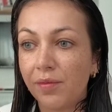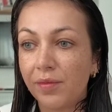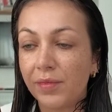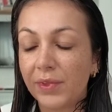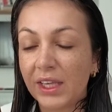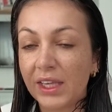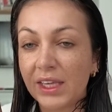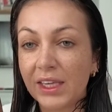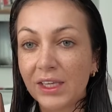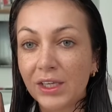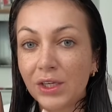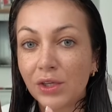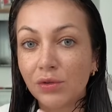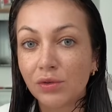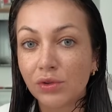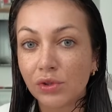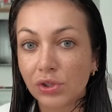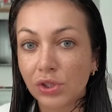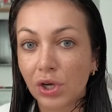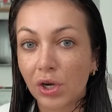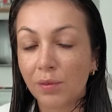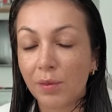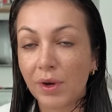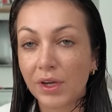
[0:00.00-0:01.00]
He used
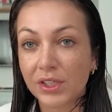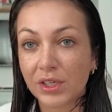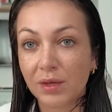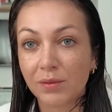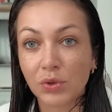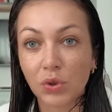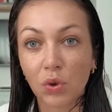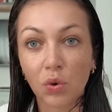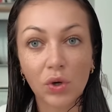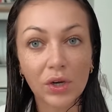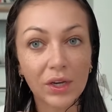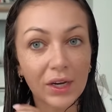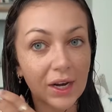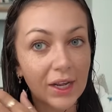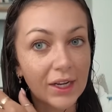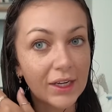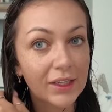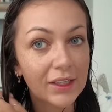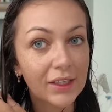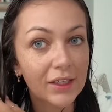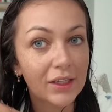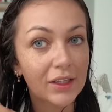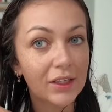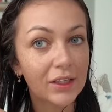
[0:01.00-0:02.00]
so much. I'm talking
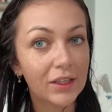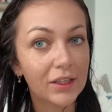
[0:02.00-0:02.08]
like,